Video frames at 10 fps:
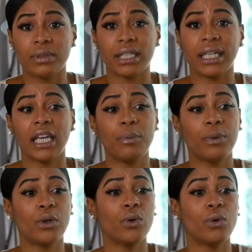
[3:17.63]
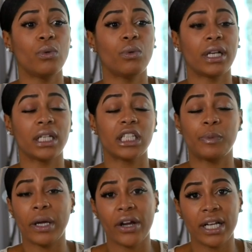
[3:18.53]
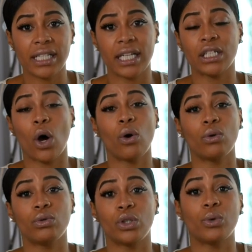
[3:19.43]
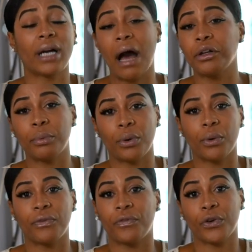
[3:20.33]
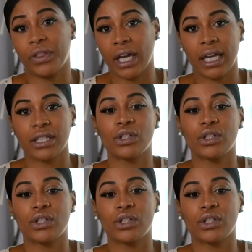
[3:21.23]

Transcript: to keep you in good spirits, and to hold you accountable for things.